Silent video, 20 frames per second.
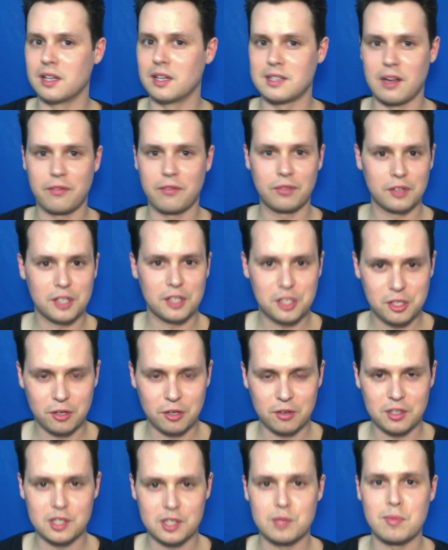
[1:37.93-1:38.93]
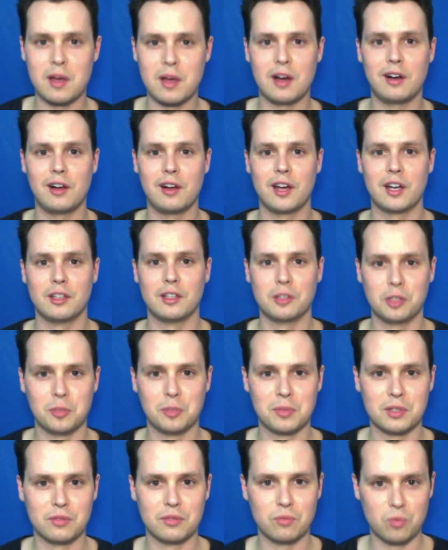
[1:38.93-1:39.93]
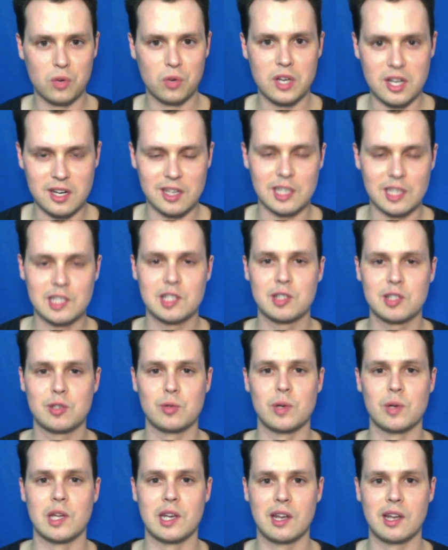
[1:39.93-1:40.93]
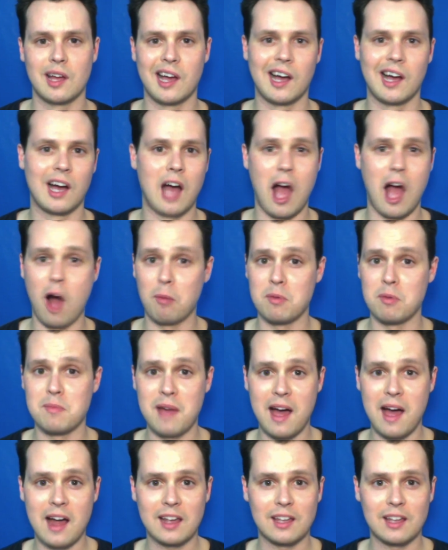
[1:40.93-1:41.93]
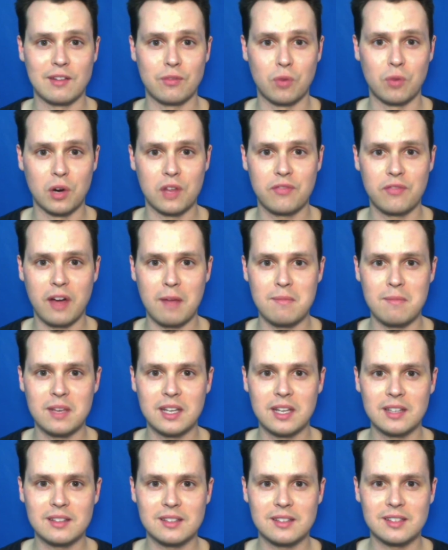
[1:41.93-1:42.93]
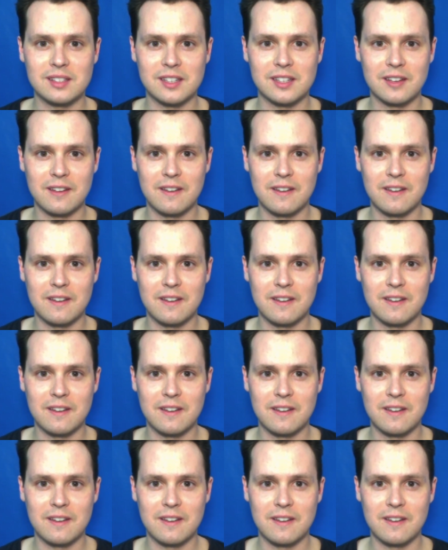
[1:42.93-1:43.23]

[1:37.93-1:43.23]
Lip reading: A definite sugar smell and a little bit of woodiness to it. I'll be back in 45 minutes.